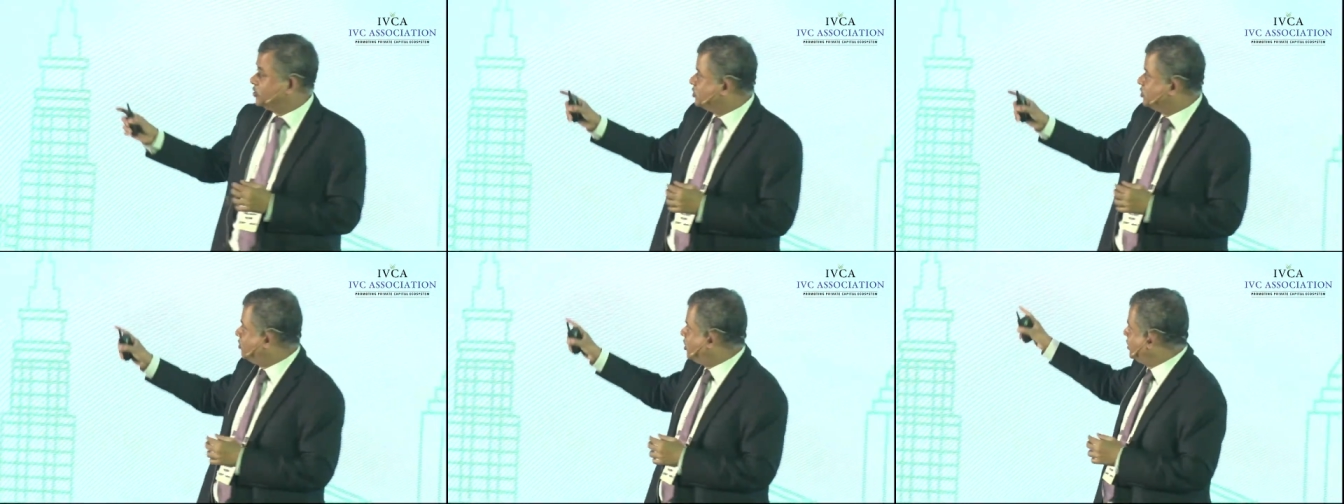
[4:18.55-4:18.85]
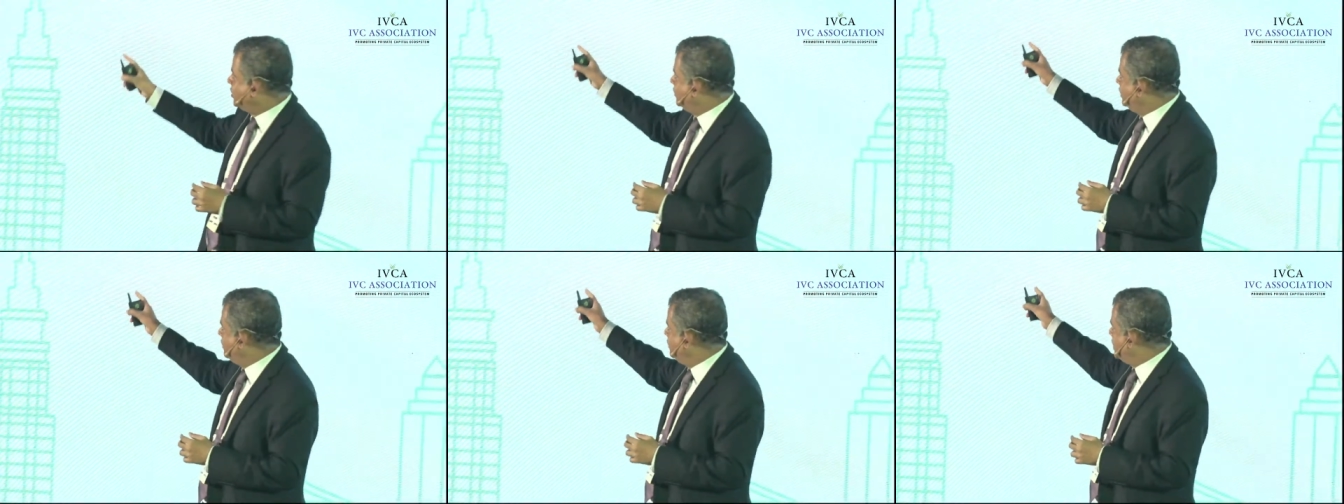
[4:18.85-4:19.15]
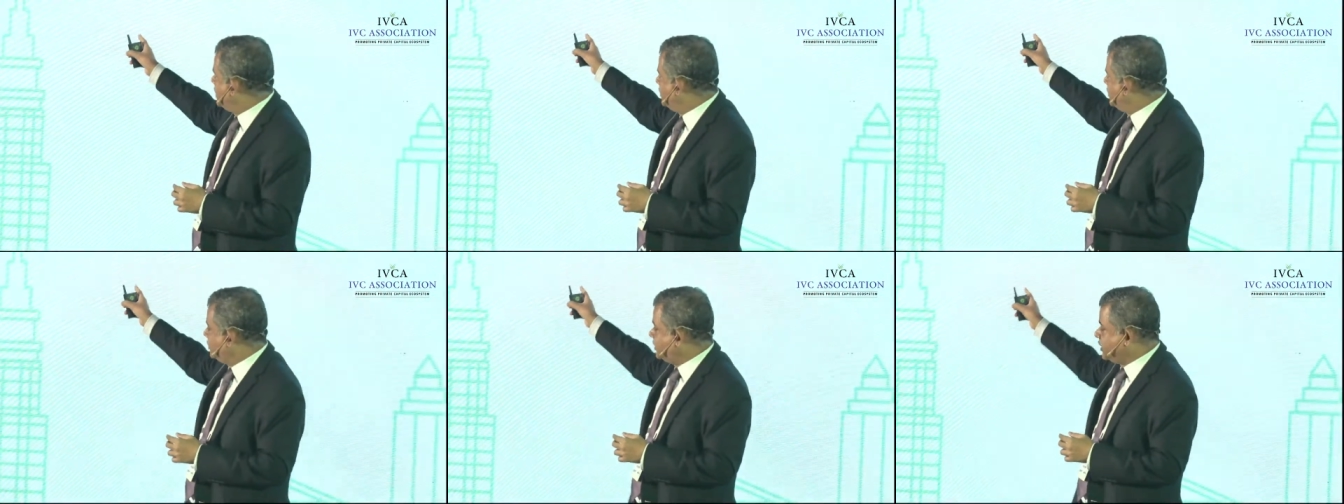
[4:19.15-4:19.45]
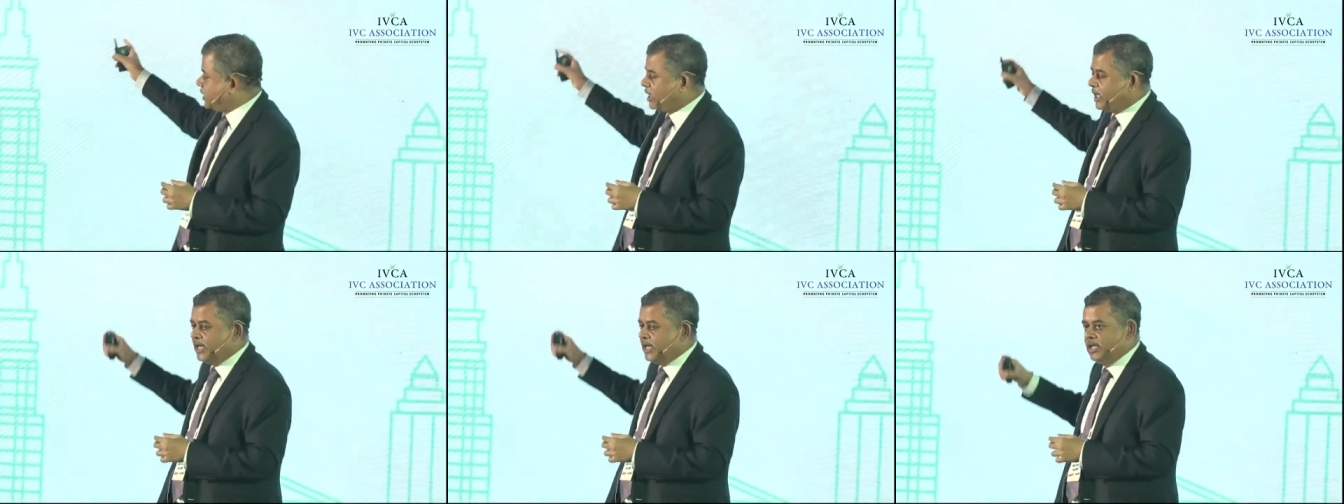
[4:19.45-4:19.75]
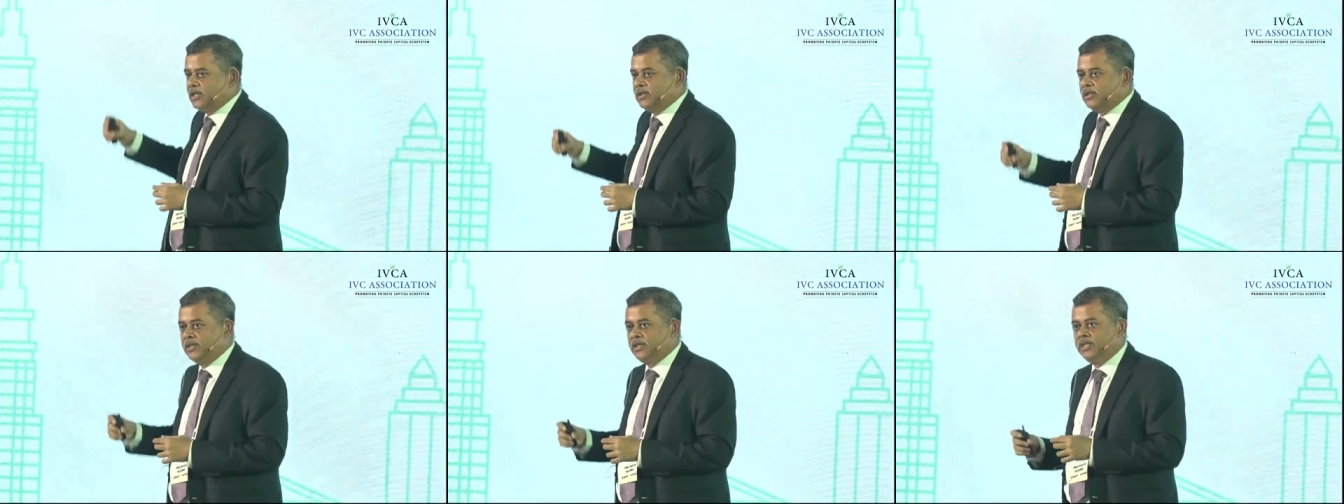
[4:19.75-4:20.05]
upper income segments
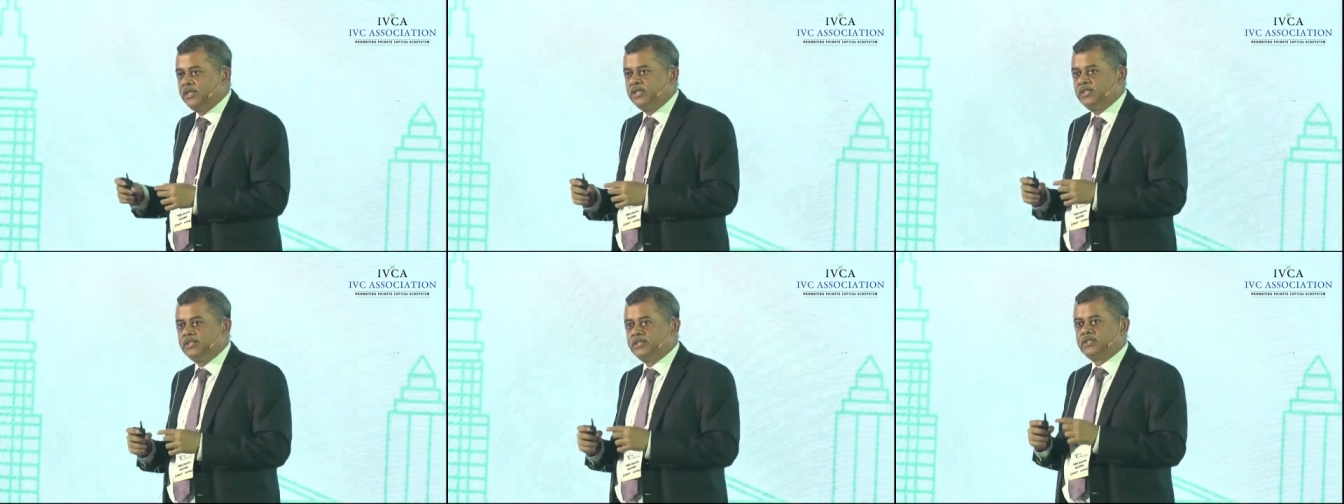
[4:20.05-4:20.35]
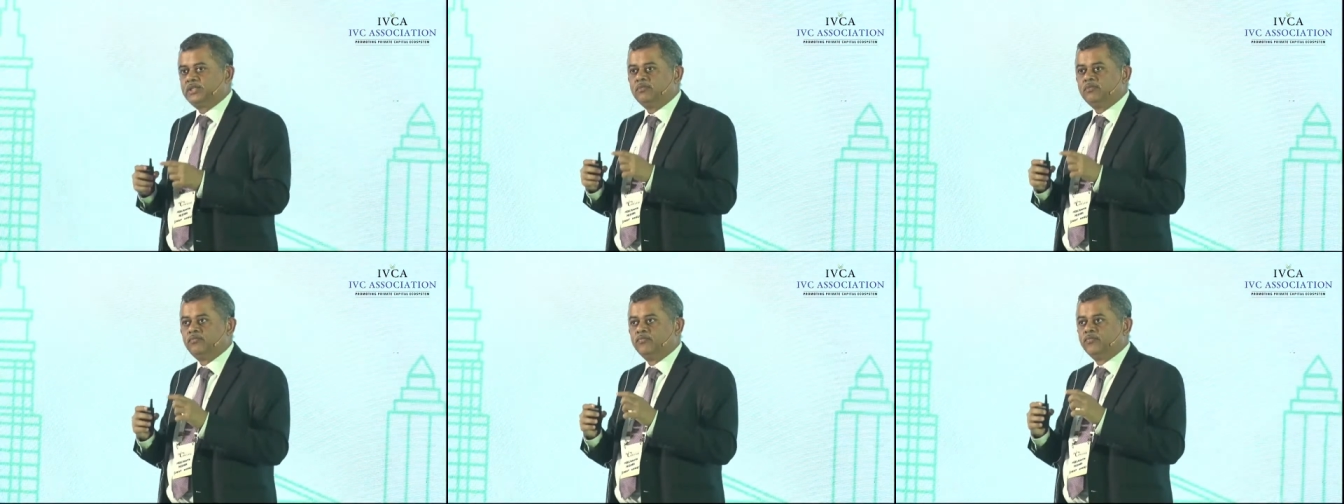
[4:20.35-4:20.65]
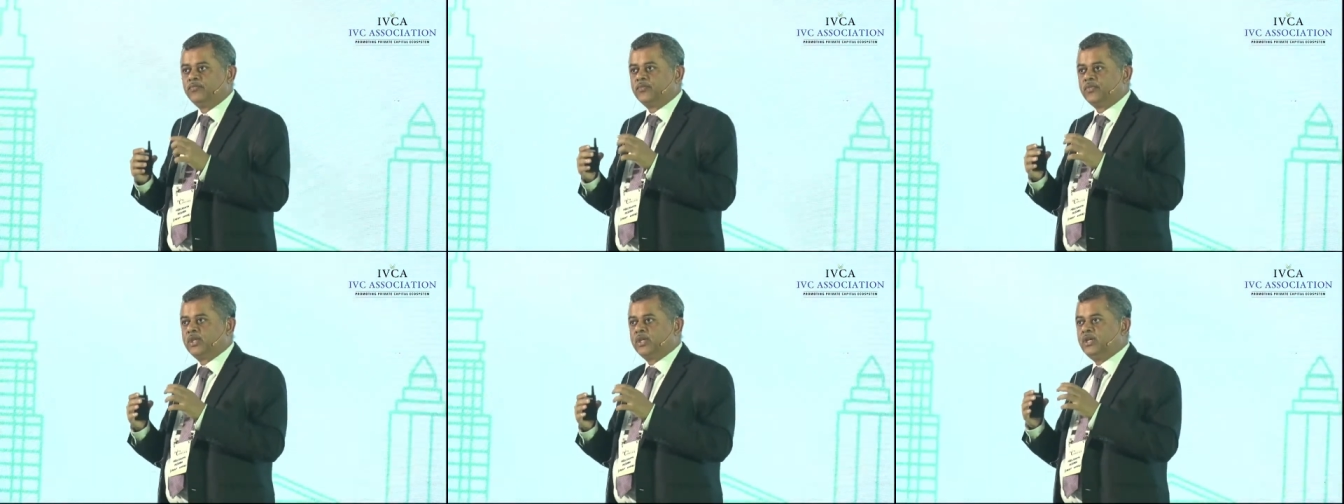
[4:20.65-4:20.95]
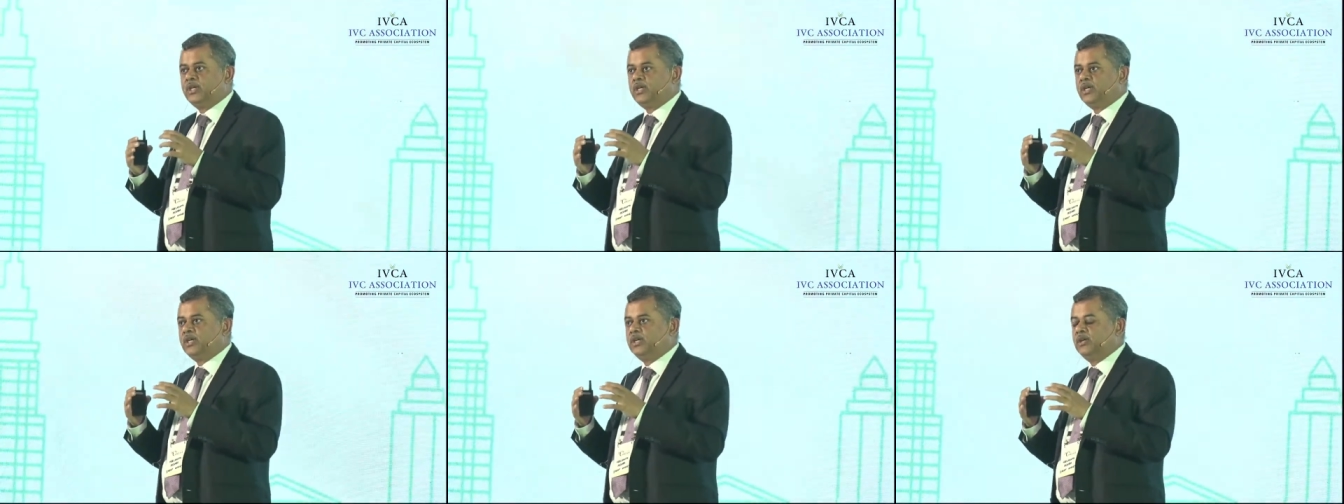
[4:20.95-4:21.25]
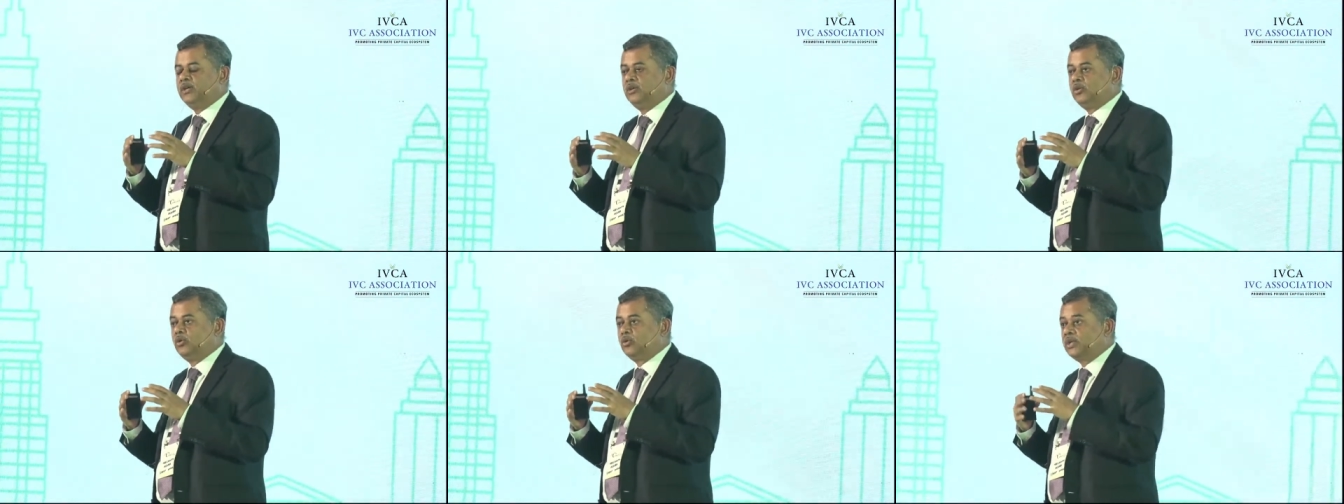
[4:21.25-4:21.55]
and also the formal segments.